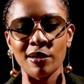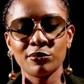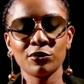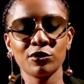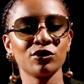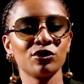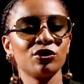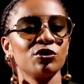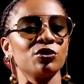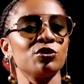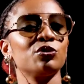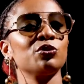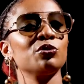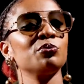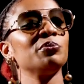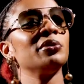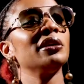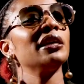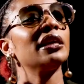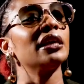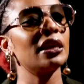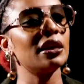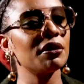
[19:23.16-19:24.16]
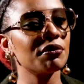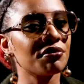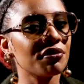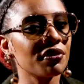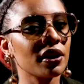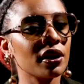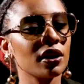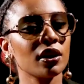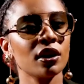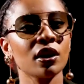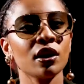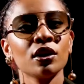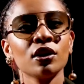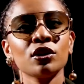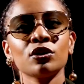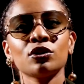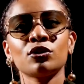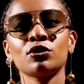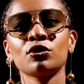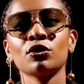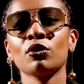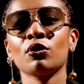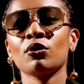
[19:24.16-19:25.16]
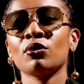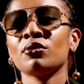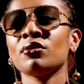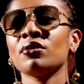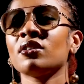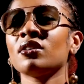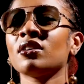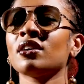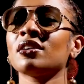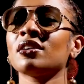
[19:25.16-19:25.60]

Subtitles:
not used to being given. So